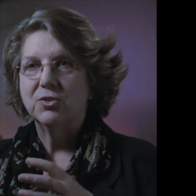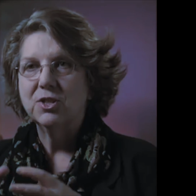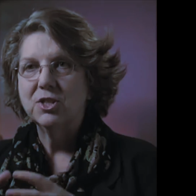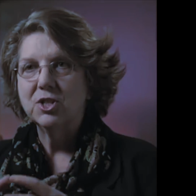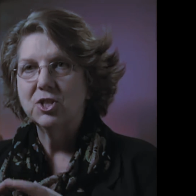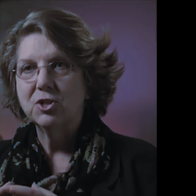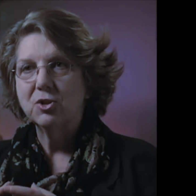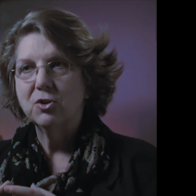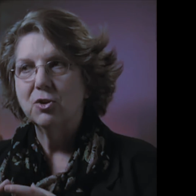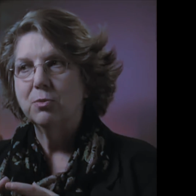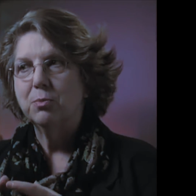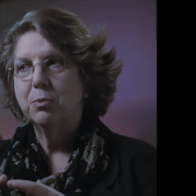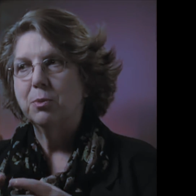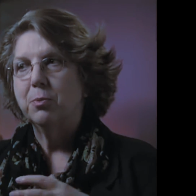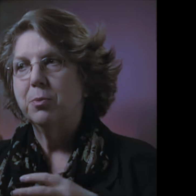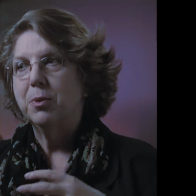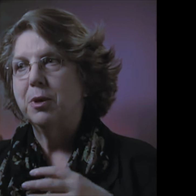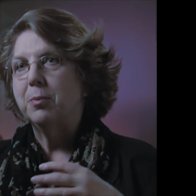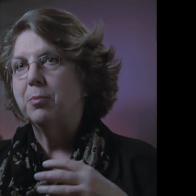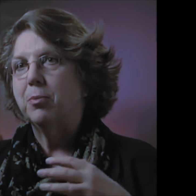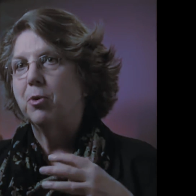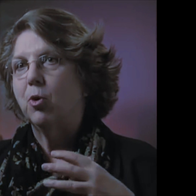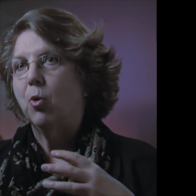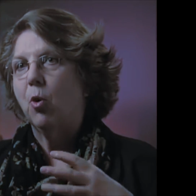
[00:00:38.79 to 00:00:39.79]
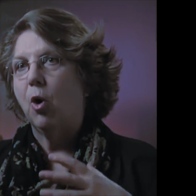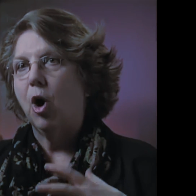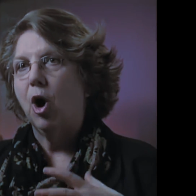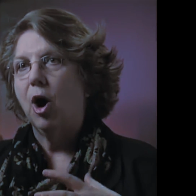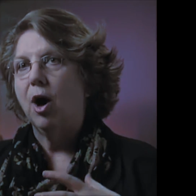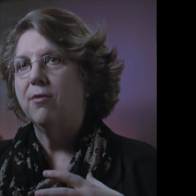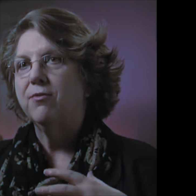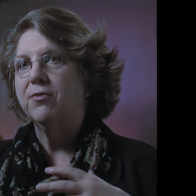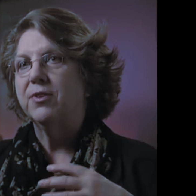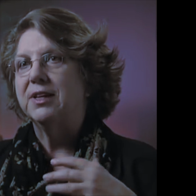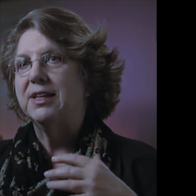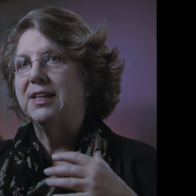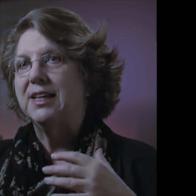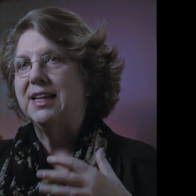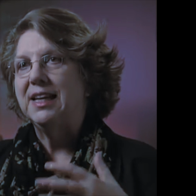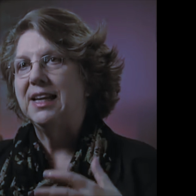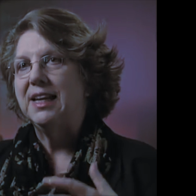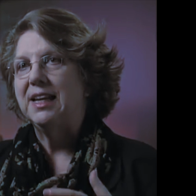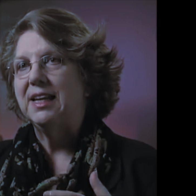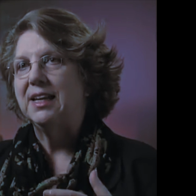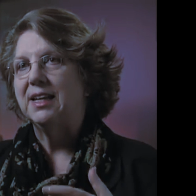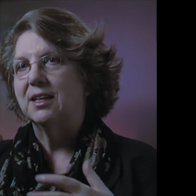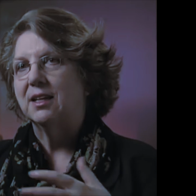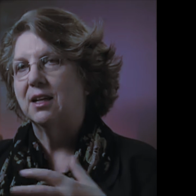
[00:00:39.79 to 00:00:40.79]
This is a group of people who often
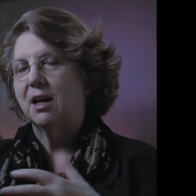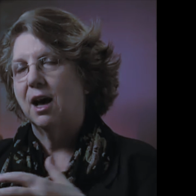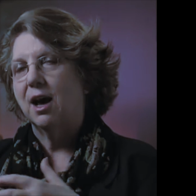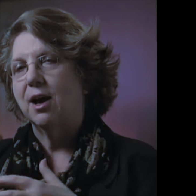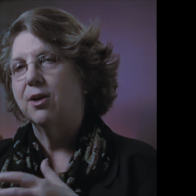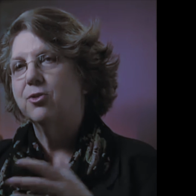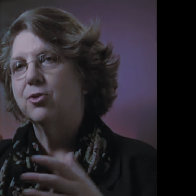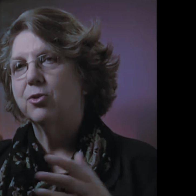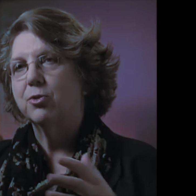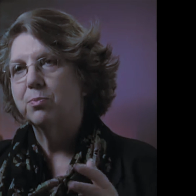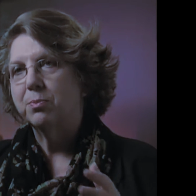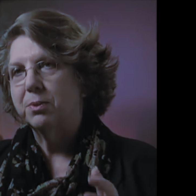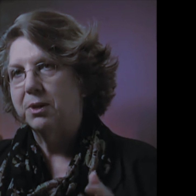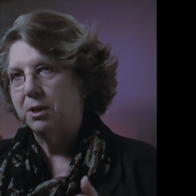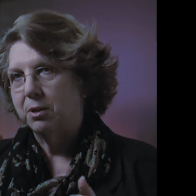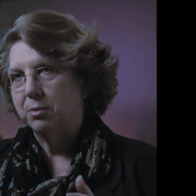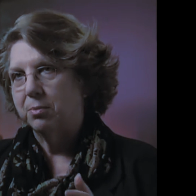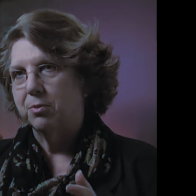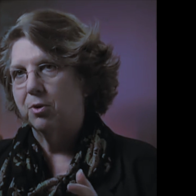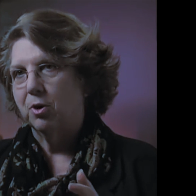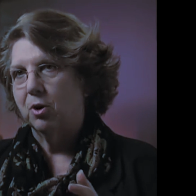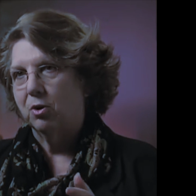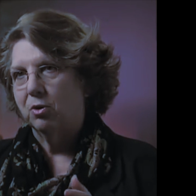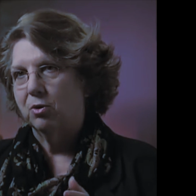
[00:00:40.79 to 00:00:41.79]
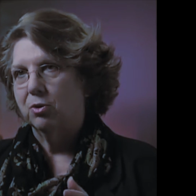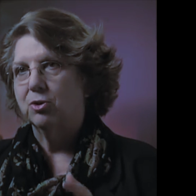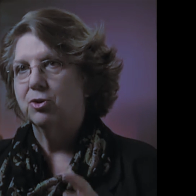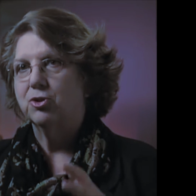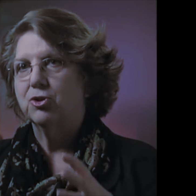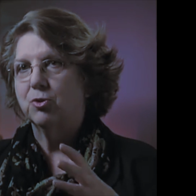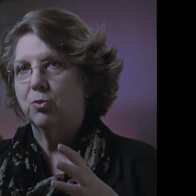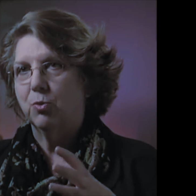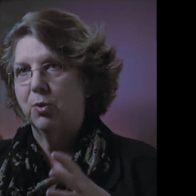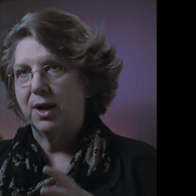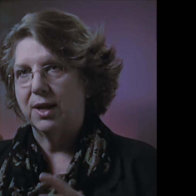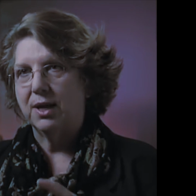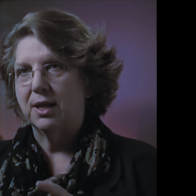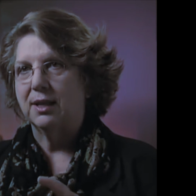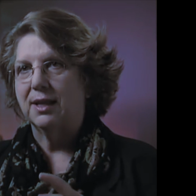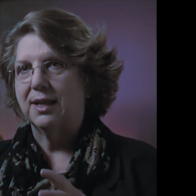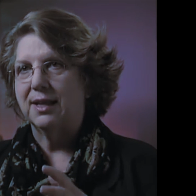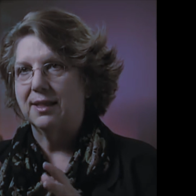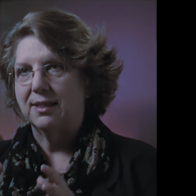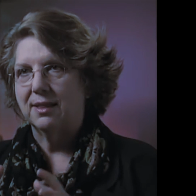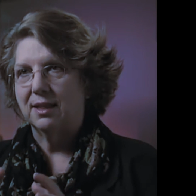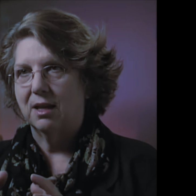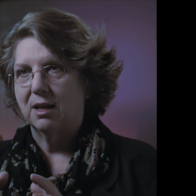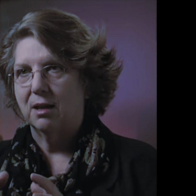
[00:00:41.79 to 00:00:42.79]
need other people to
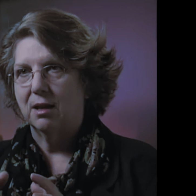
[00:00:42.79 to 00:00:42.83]
regulate